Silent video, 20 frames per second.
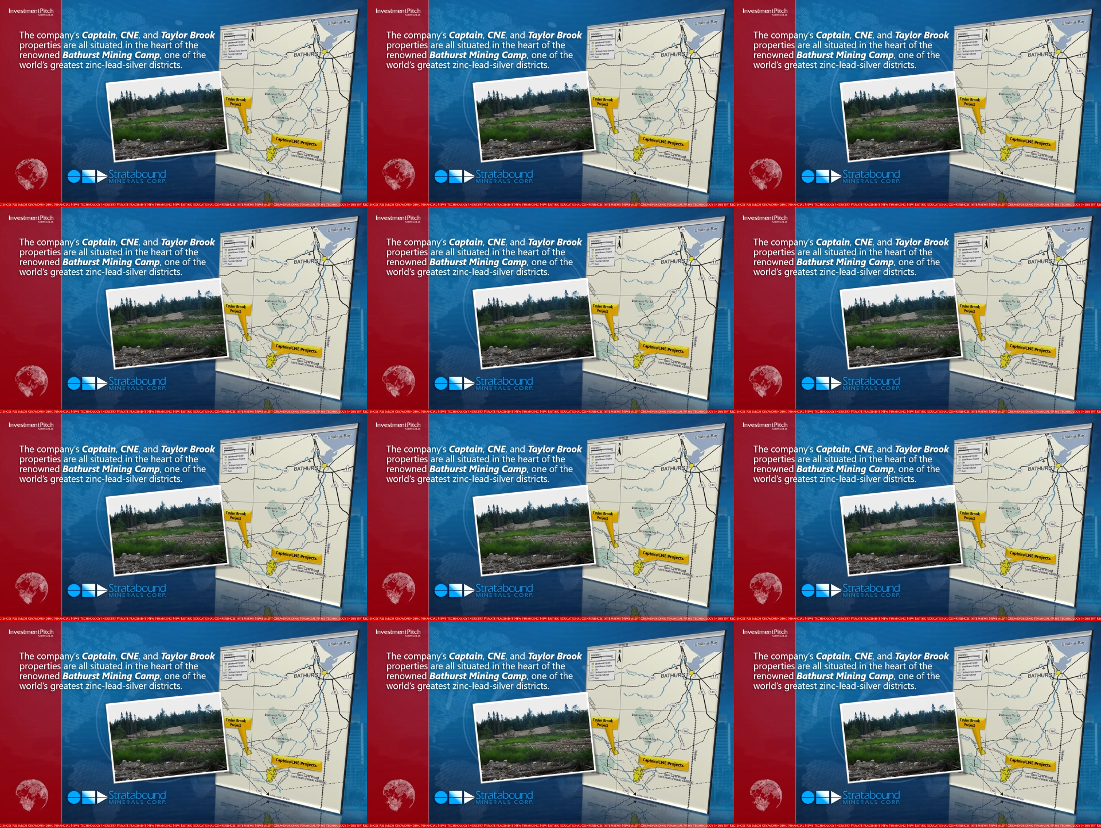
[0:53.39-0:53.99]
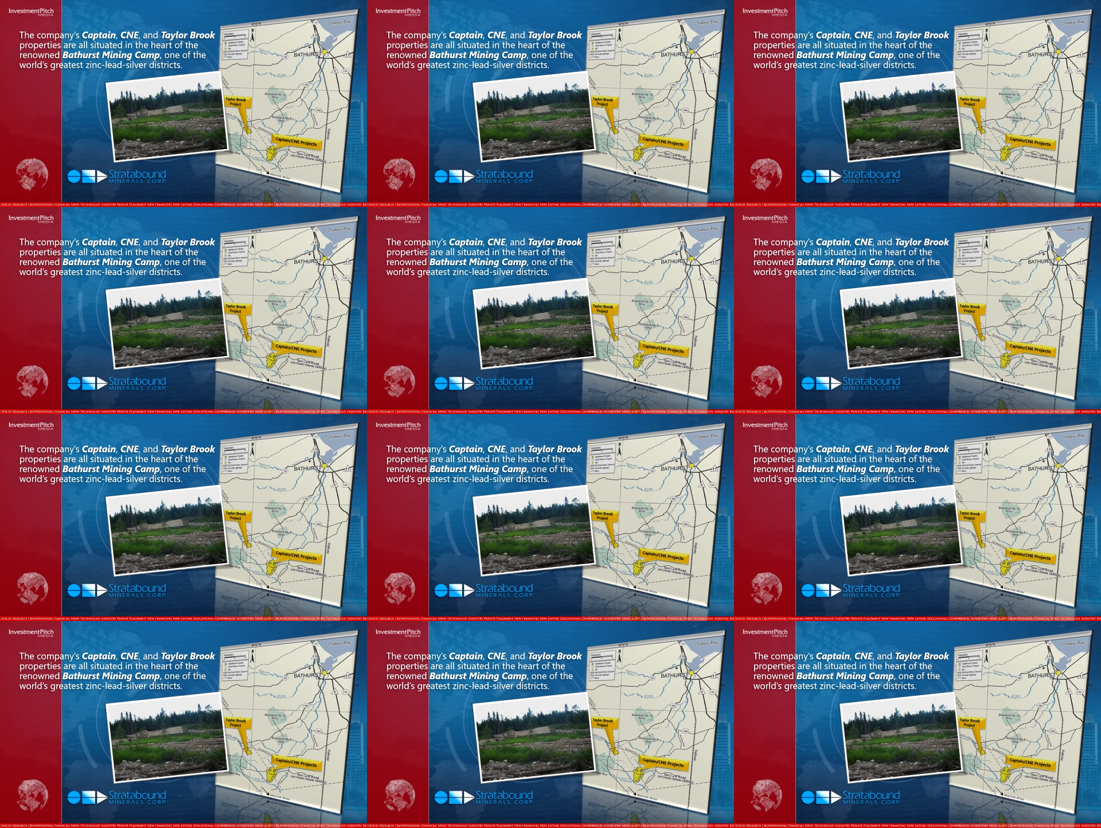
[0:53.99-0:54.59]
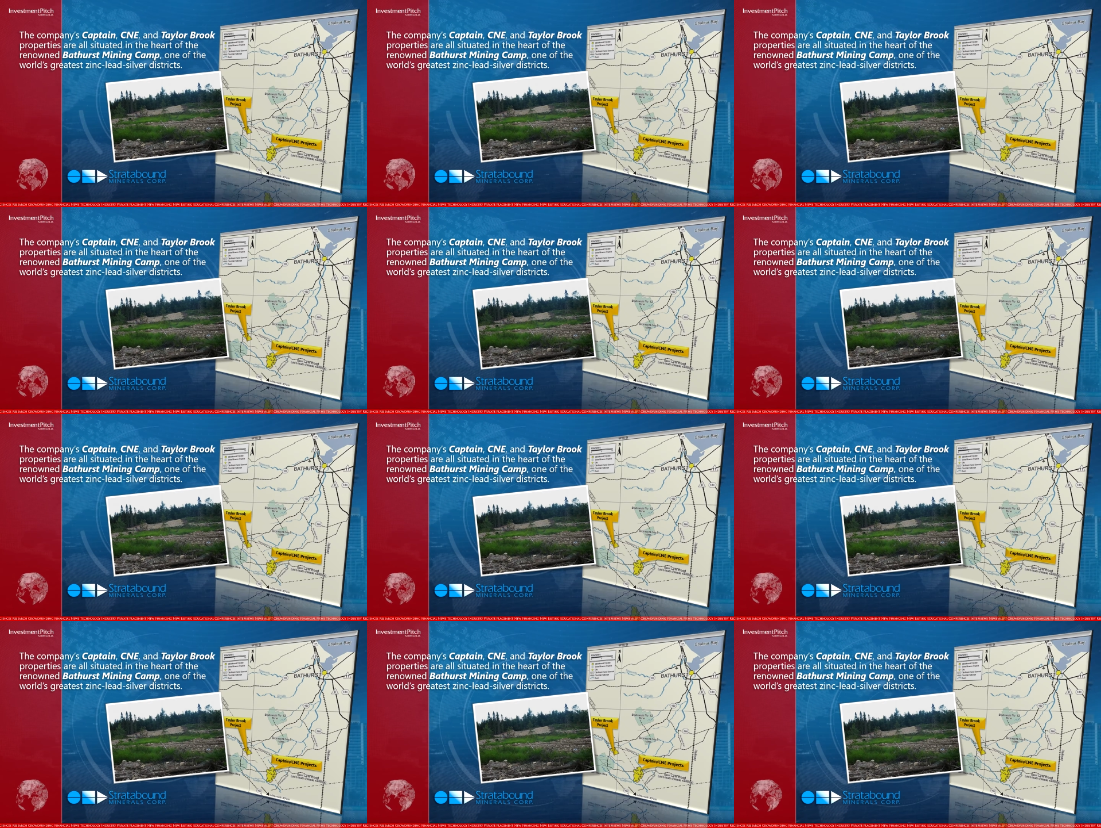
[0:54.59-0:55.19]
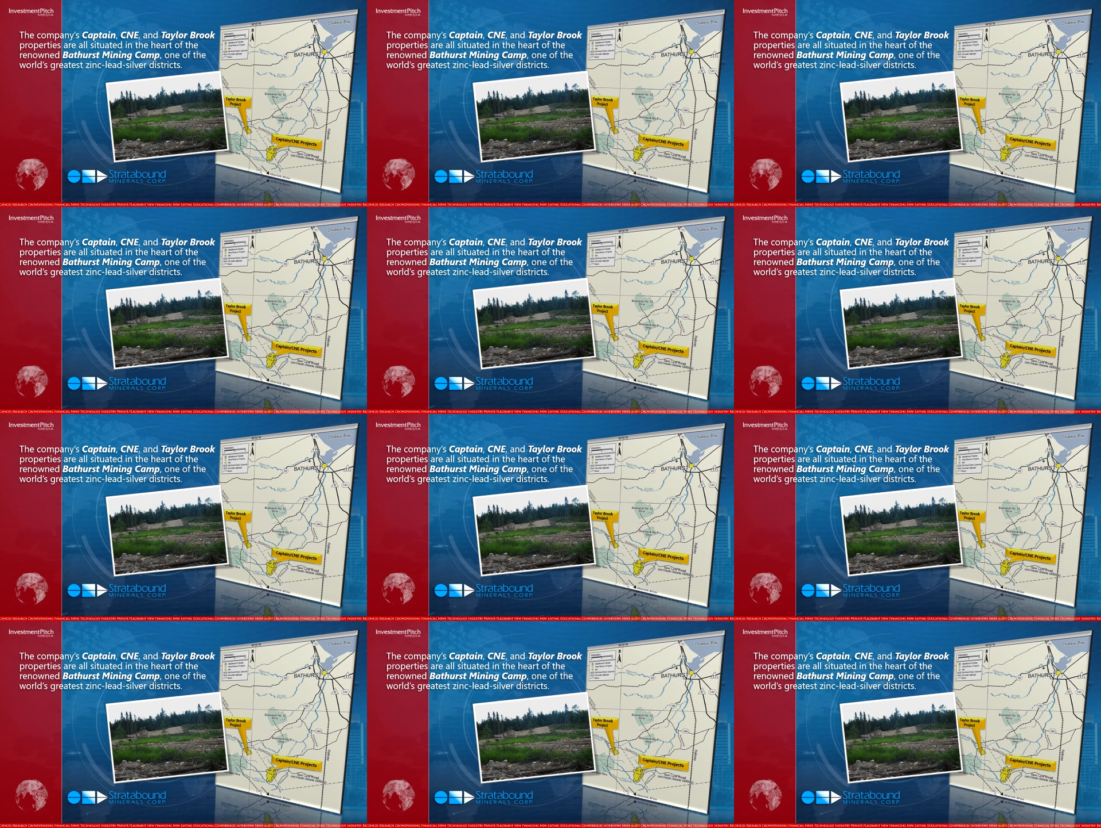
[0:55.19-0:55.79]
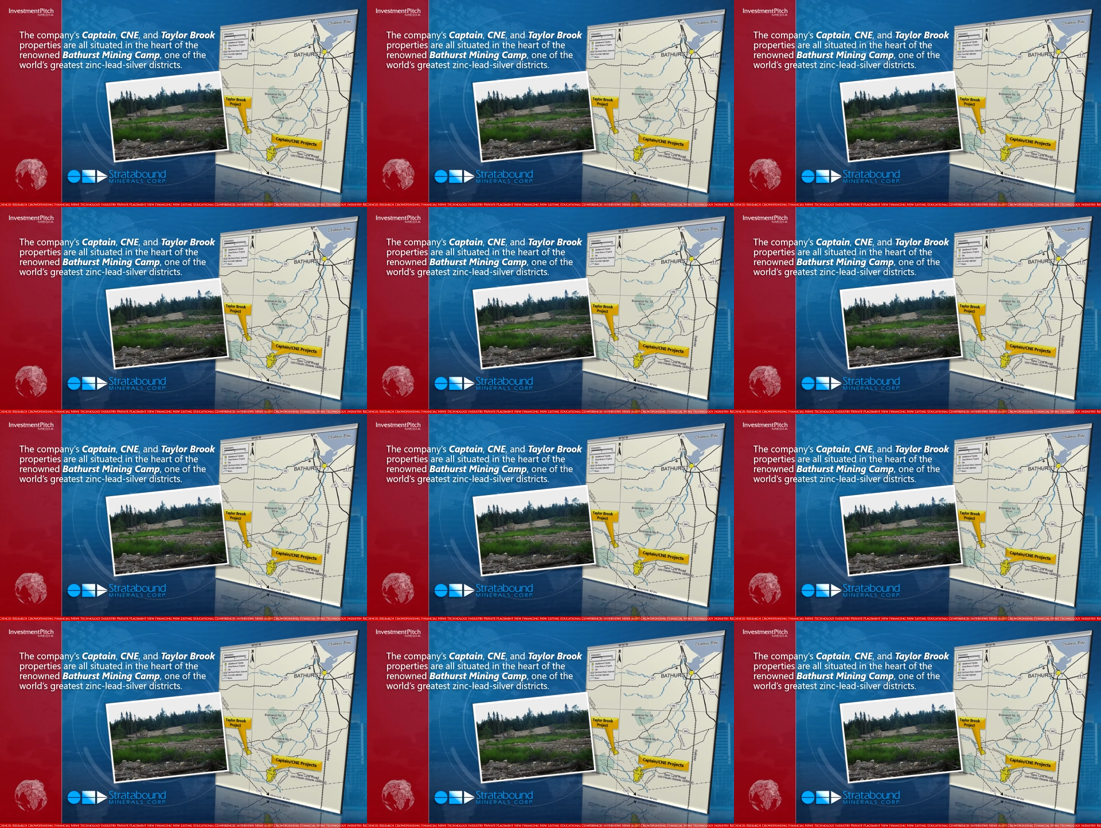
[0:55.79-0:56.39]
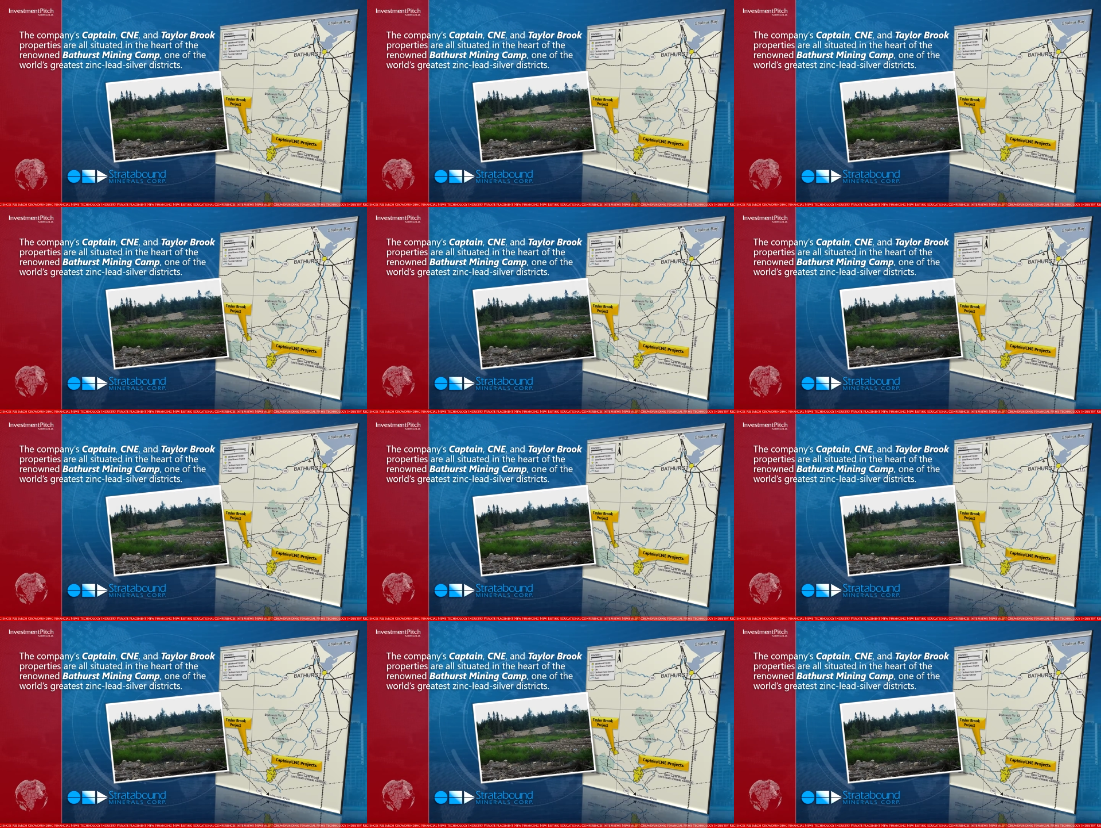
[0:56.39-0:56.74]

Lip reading: [unreadable: no face in view]